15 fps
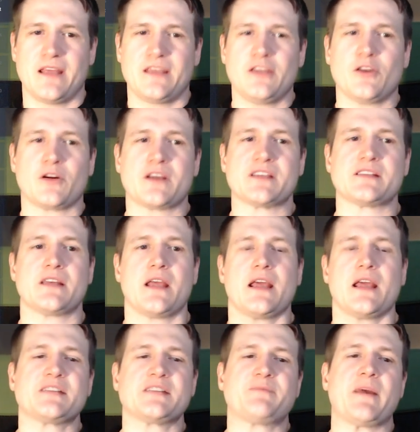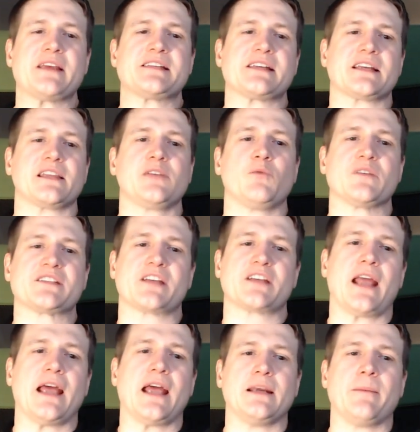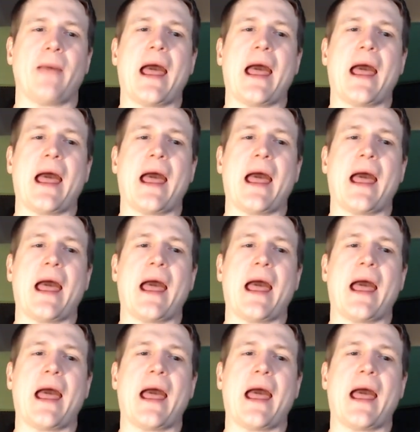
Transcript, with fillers: you know, because because basically what's going to end up